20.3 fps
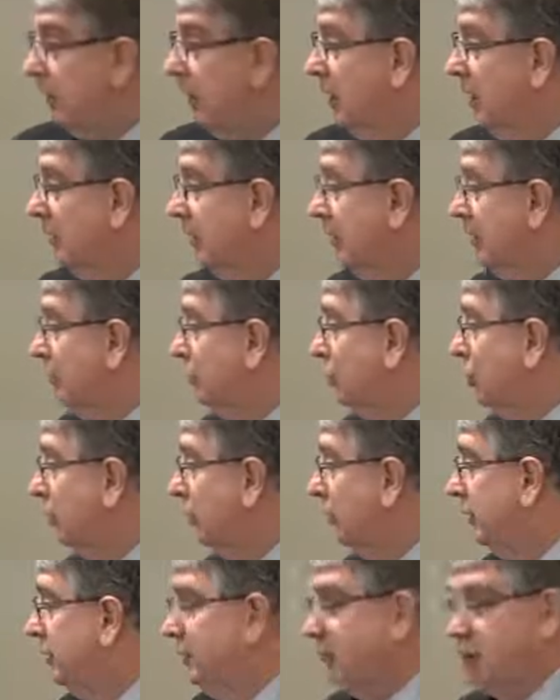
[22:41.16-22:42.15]
But
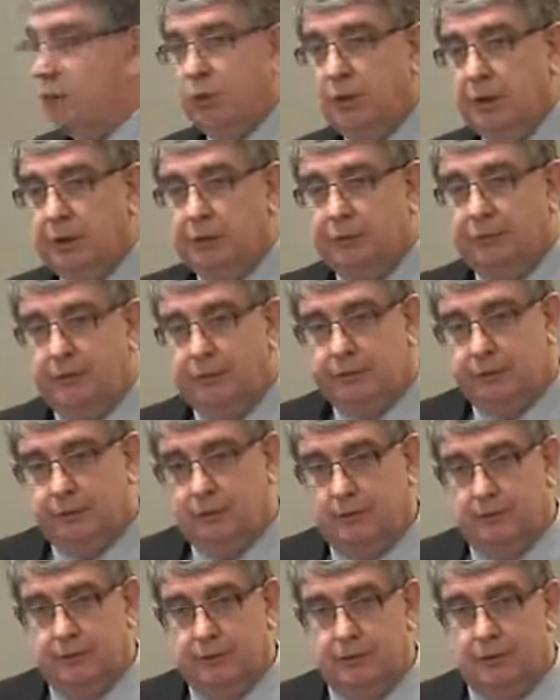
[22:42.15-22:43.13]
importantly, the quality of your
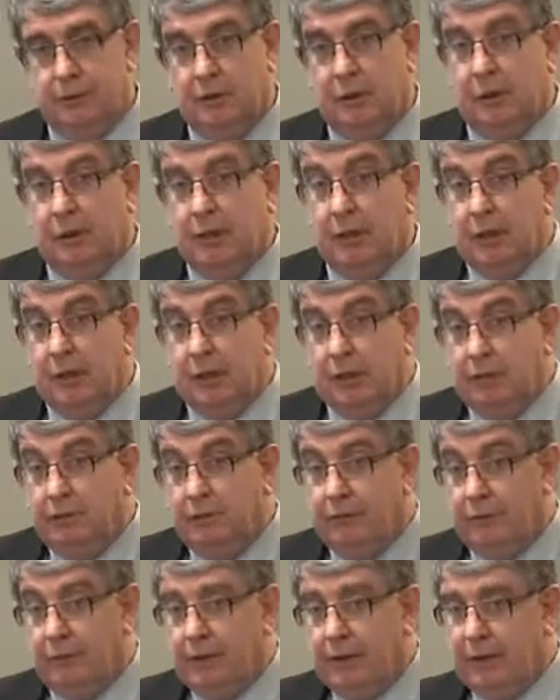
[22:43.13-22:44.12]
service.
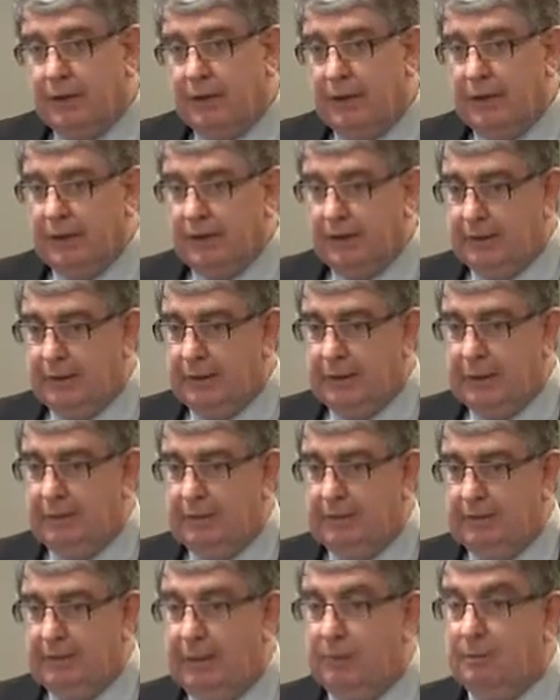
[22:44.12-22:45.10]
If you are
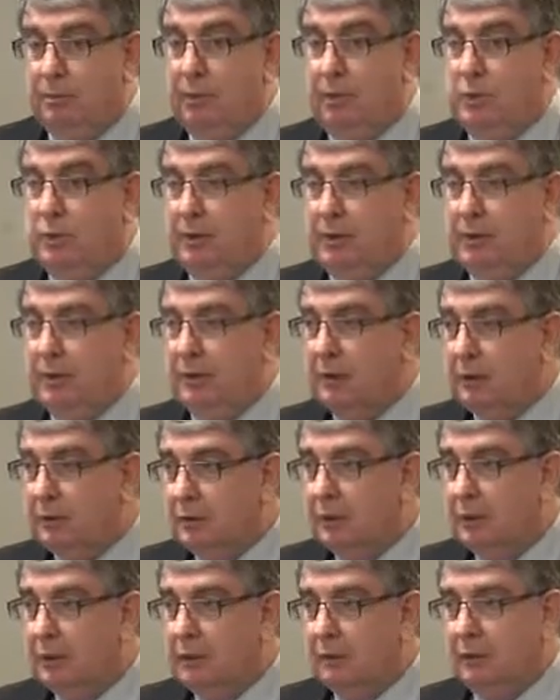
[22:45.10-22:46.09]
employing
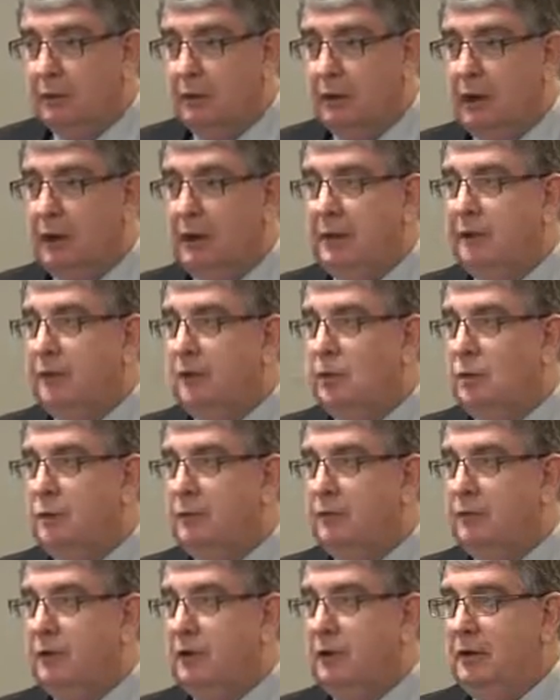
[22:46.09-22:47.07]
highly
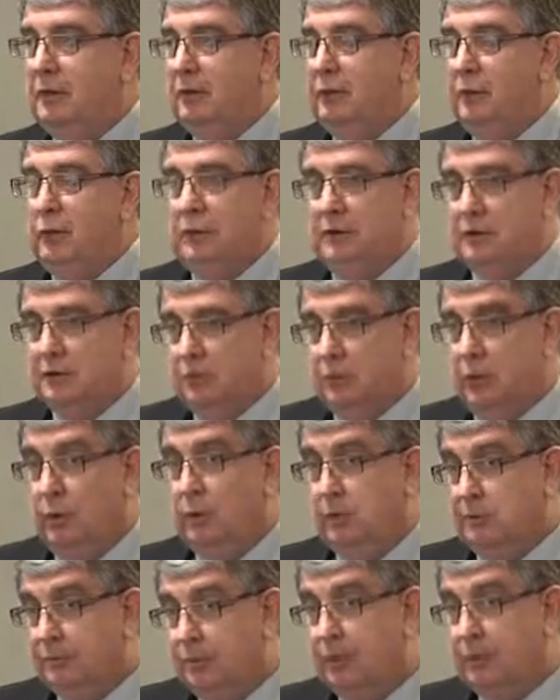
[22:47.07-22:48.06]
qualified, very
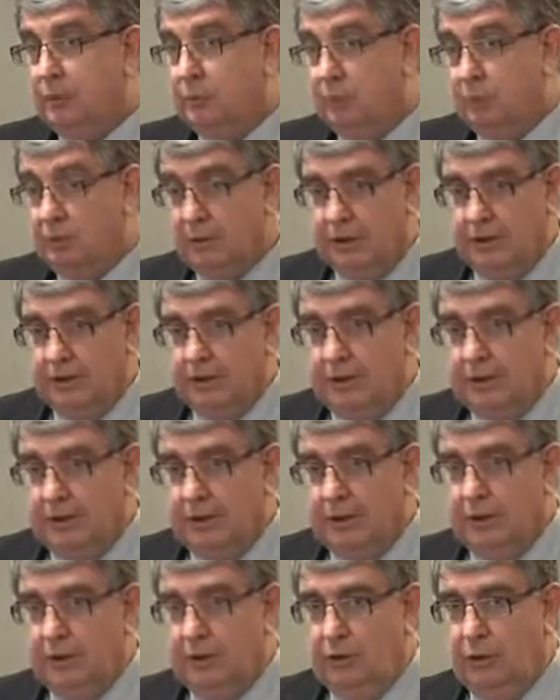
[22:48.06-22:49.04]
experienced people,
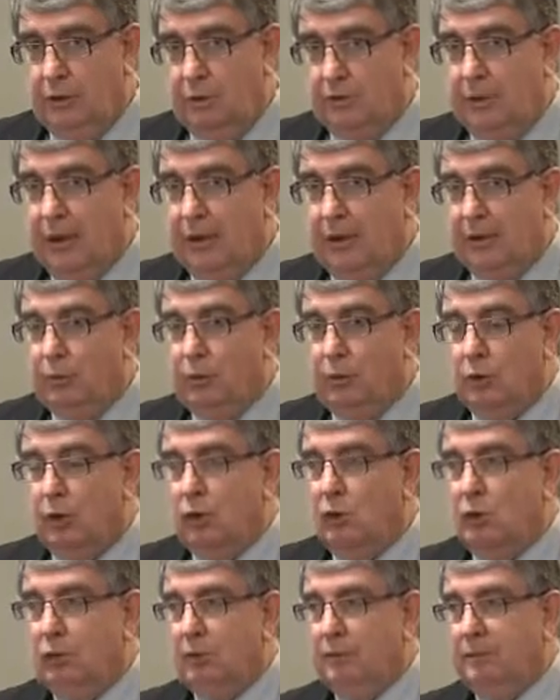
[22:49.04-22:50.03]
you may
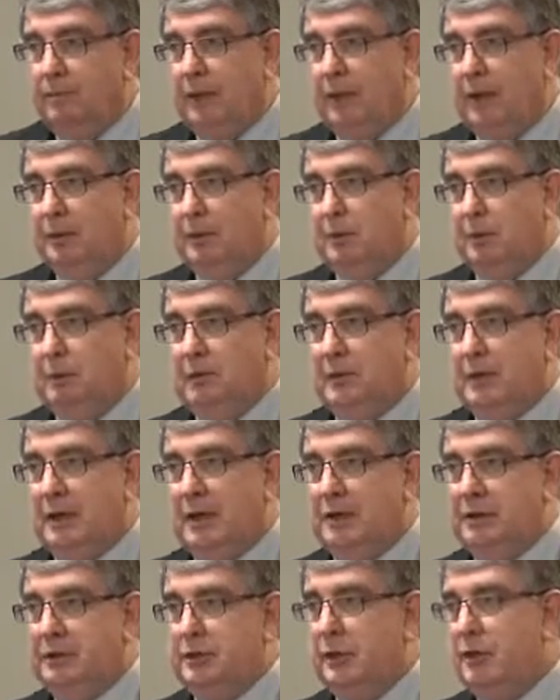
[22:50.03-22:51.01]
well be able to
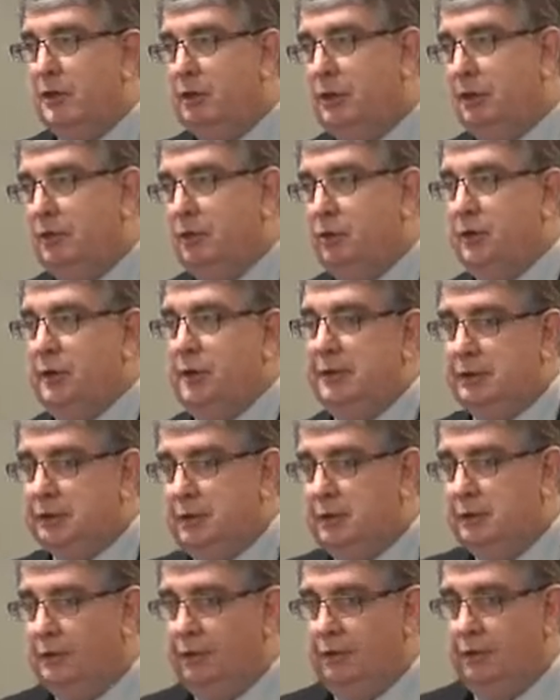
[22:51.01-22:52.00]
charge a higher price
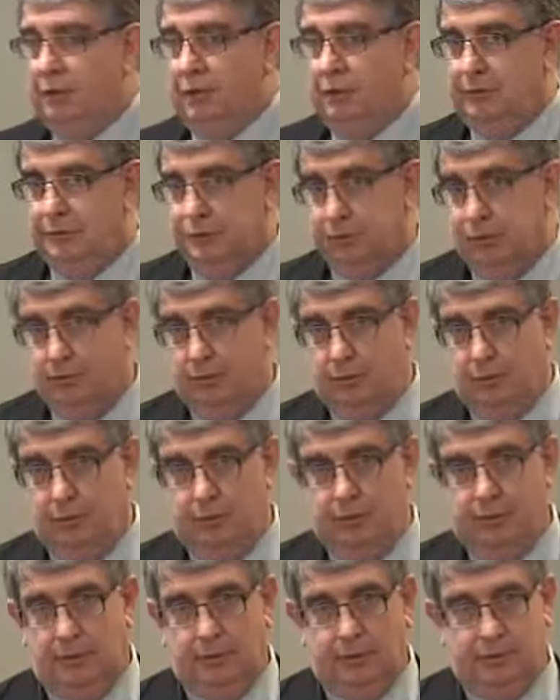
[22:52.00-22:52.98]
than if you just
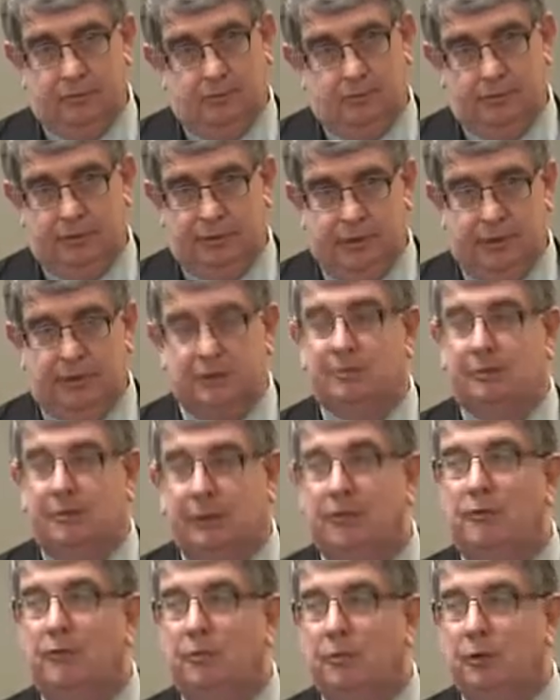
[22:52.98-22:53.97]
employ,
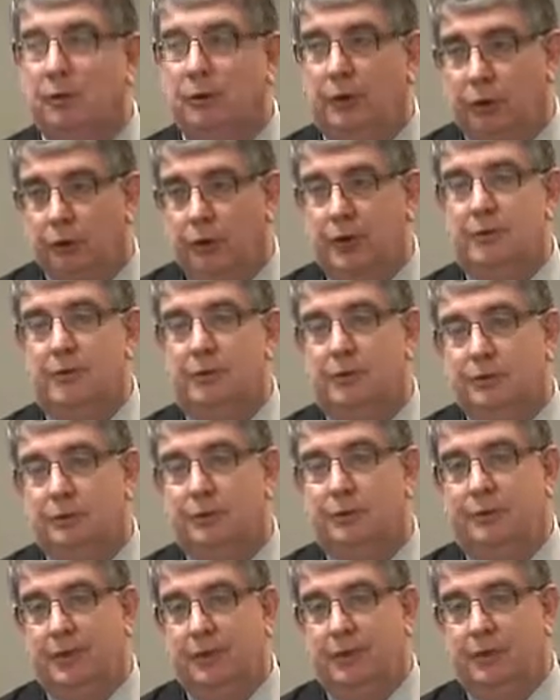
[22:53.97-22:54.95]
but if you employ
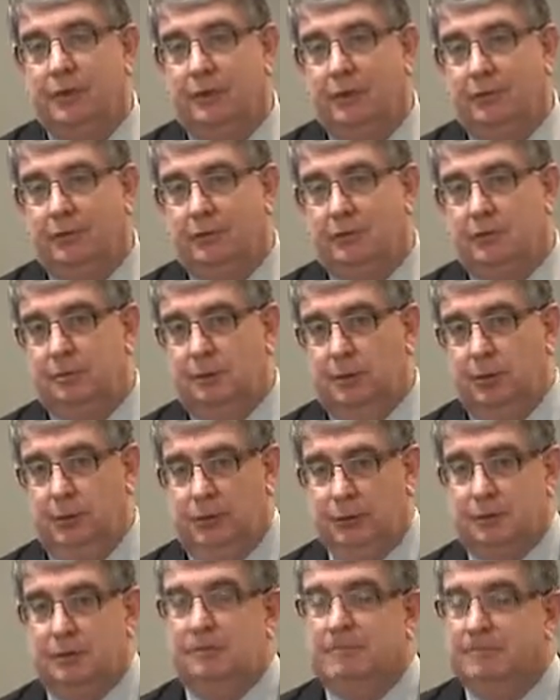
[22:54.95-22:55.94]
graduates without a lot of
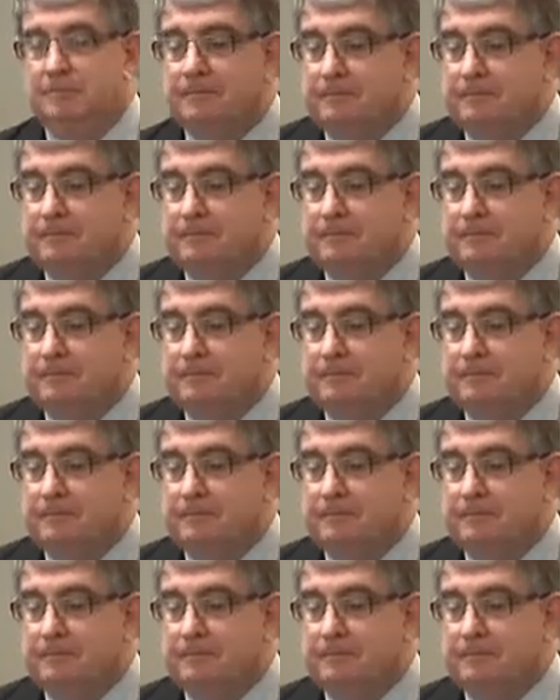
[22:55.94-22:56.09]
experience.